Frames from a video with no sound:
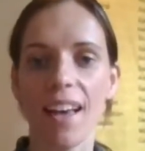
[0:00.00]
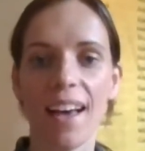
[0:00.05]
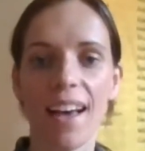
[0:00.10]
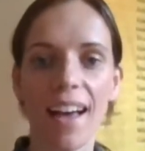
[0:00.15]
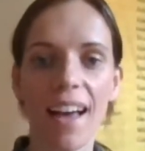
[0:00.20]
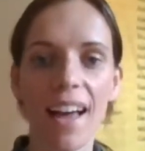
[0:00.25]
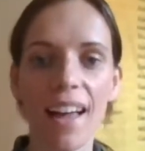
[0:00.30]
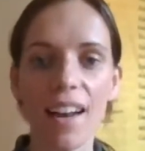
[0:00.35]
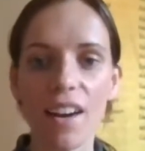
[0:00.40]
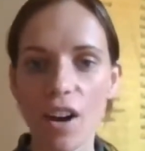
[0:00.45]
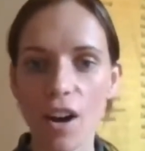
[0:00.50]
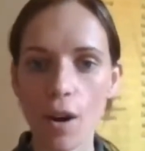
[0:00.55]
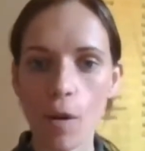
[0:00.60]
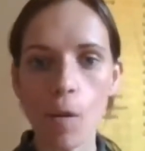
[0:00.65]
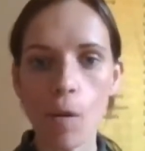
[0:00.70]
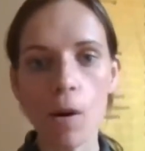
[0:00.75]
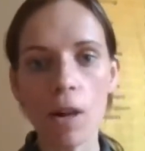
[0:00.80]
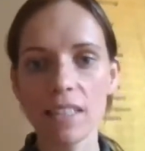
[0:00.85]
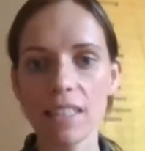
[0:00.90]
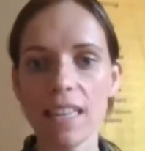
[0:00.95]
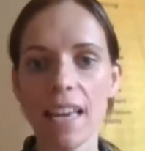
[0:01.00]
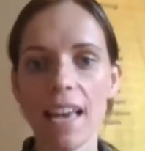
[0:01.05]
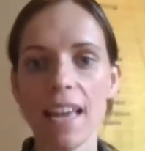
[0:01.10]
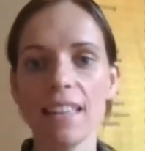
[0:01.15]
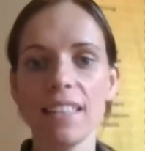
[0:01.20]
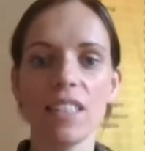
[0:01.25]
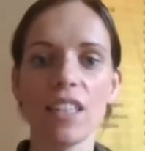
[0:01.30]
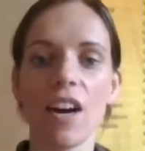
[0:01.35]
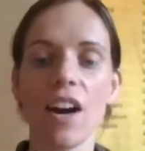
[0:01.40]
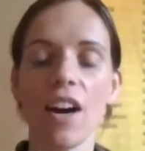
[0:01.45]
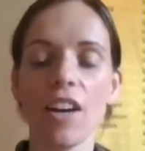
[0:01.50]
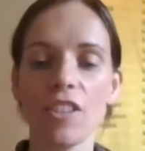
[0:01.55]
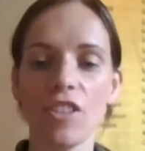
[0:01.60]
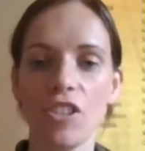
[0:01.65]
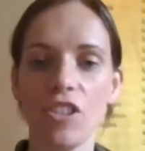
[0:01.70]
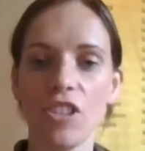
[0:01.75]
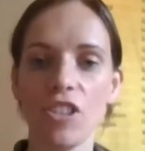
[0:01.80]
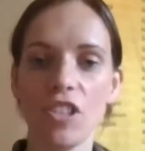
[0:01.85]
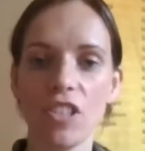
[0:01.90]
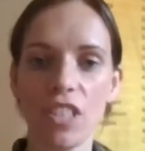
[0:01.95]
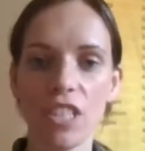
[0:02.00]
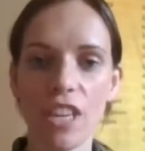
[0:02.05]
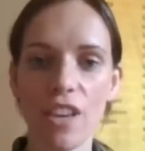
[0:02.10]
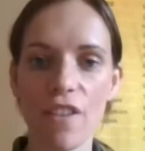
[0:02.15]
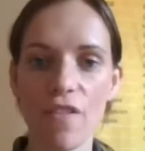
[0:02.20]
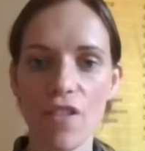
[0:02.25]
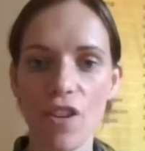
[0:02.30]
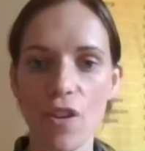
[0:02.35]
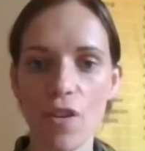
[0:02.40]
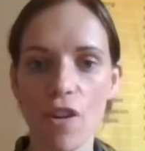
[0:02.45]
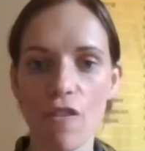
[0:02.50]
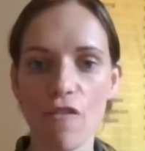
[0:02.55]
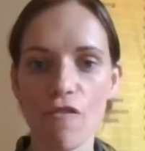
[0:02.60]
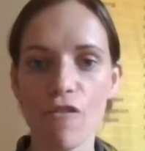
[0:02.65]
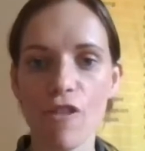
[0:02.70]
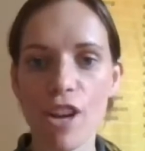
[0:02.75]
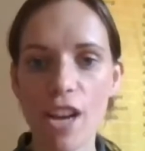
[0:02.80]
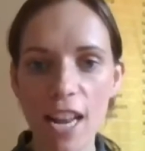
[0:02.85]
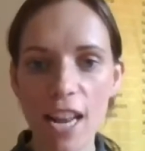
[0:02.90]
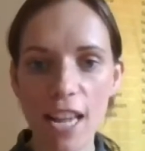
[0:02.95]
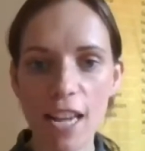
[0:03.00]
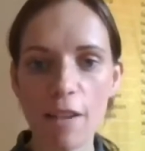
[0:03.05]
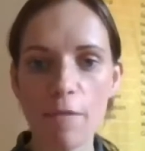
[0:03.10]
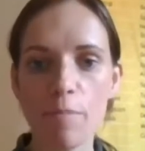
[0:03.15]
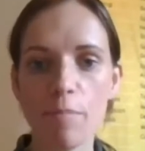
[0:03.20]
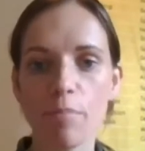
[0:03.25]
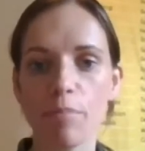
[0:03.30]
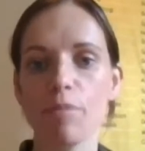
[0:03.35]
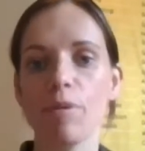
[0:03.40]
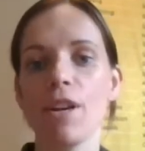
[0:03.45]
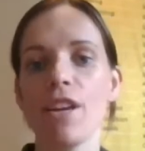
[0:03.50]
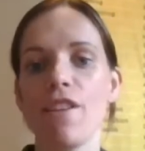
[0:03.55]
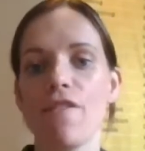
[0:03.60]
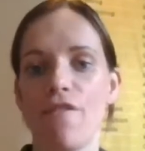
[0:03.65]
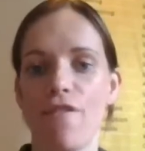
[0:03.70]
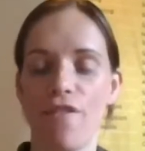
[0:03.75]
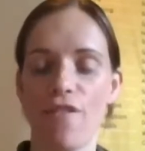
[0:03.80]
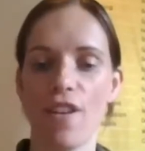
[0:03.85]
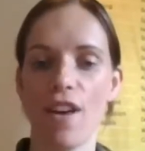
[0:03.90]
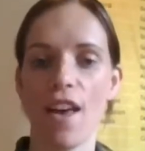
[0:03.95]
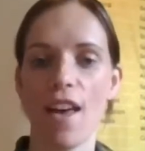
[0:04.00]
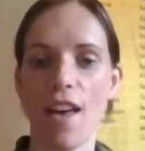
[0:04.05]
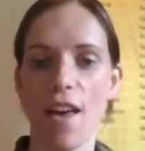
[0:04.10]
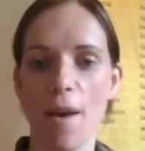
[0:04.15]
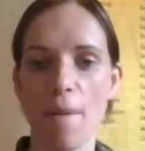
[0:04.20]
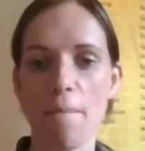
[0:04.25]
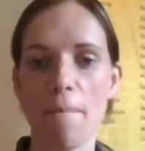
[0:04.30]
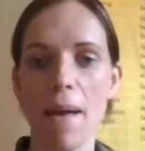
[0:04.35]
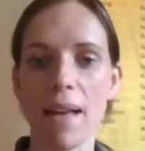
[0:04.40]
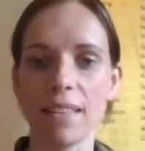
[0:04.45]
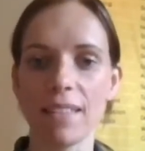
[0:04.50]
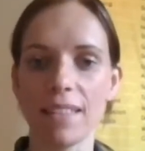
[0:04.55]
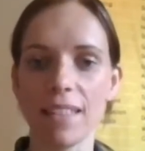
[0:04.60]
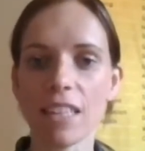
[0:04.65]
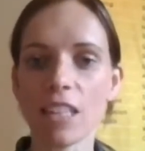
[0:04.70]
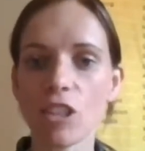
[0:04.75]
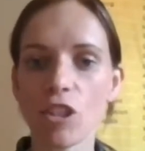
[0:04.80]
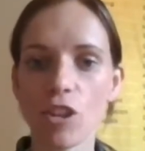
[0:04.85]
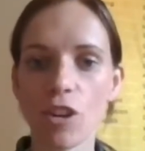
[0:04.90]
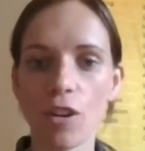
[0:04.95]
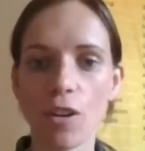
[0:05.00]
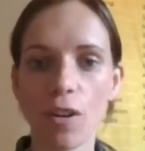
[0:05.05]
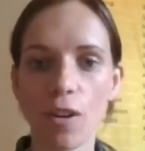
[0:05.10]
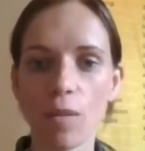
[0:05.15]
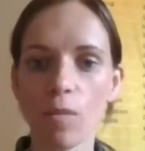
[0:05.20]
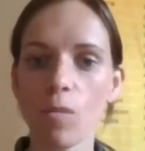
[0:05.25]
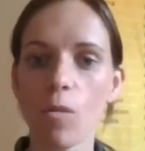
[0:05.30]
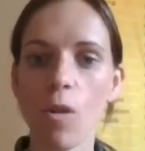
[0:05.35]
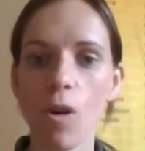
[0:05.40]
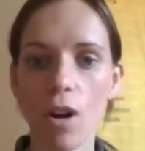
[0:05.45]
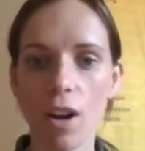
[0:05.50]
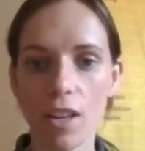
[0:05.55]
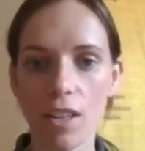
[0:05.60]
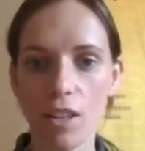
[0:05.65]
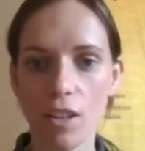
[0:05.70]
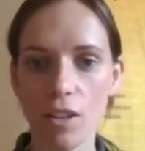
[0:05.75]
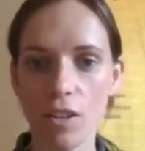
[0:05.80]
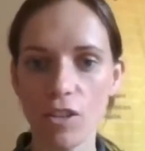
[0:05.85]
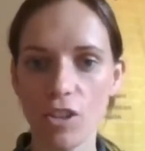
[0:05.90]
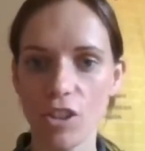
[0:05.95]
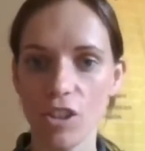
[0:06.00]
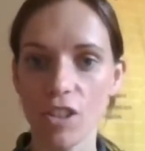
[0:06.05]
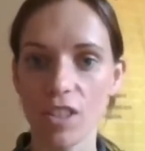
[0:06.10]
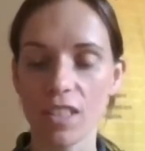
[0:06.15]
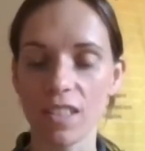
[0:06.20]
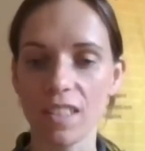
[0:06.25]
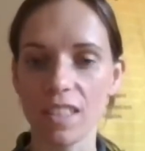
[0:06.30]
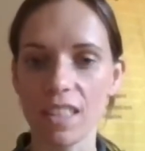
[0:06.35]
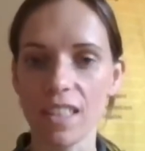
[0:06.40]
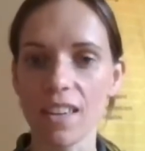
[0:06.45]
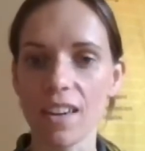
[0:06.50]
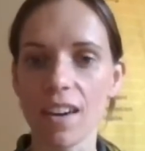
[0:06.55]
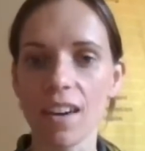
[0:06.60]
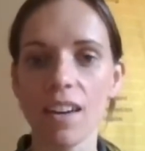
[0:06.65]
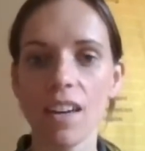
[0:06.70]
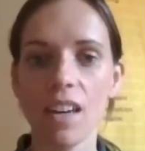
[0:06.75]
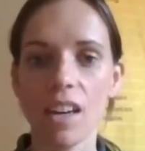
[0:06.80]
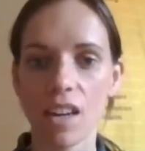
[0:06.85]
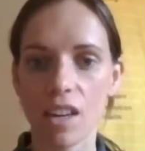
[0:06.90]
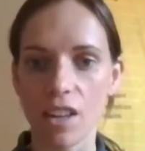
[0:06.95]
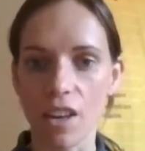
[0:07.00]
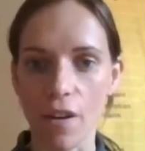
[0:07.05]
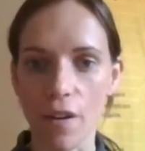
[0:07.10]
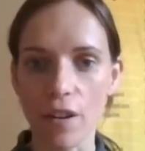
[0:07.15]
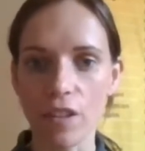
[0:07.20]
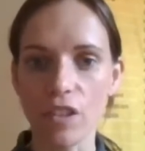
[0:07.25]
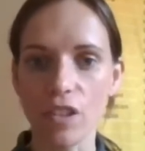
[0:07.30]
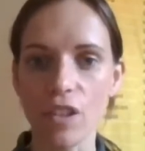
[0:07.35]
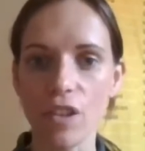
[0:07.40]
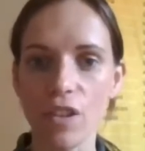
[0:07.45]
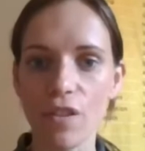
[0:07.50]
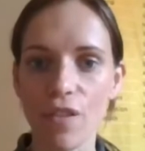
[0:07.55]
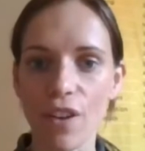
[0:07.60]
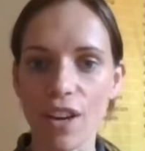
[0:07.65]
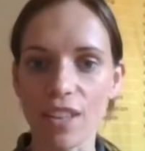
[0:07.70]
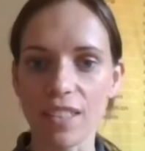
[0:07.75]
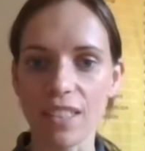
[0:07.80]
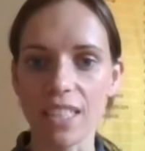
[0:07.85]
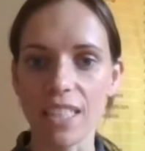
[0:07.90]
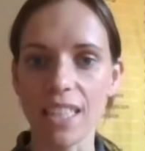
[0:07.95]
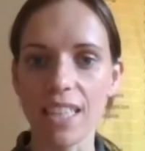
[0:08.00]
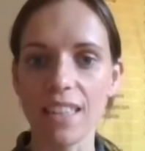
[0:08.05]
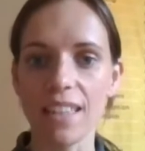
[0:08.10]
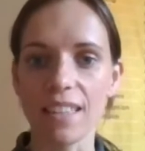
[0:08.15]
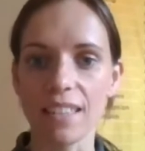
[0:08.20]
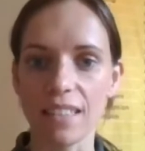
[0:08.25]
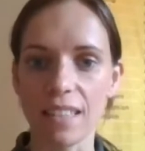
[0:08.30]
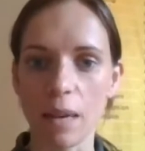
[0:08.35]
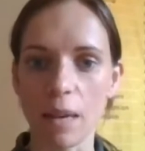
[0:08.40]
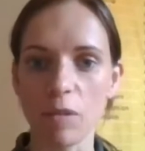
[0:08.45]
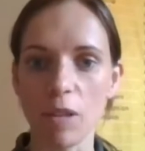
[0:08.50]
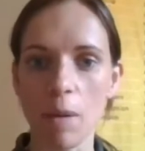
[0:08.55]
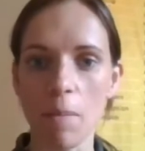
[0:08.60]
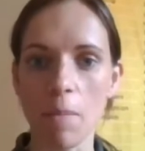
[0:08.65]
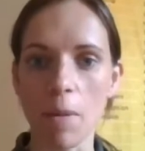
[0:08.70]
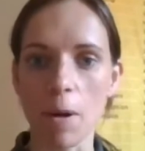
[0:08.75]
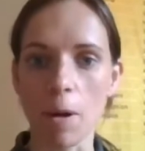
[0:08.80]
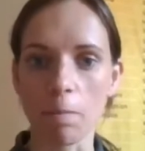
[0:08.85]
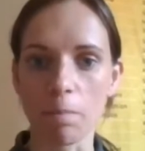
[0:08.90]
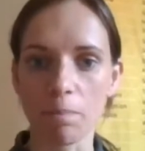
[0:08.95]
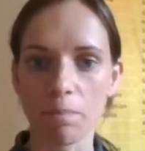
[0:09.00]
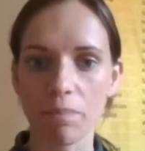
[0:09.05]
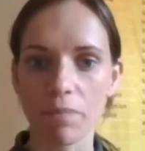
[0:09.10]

And I wanted to get in touch just to give you a really brief message on why you should consider going to university this September.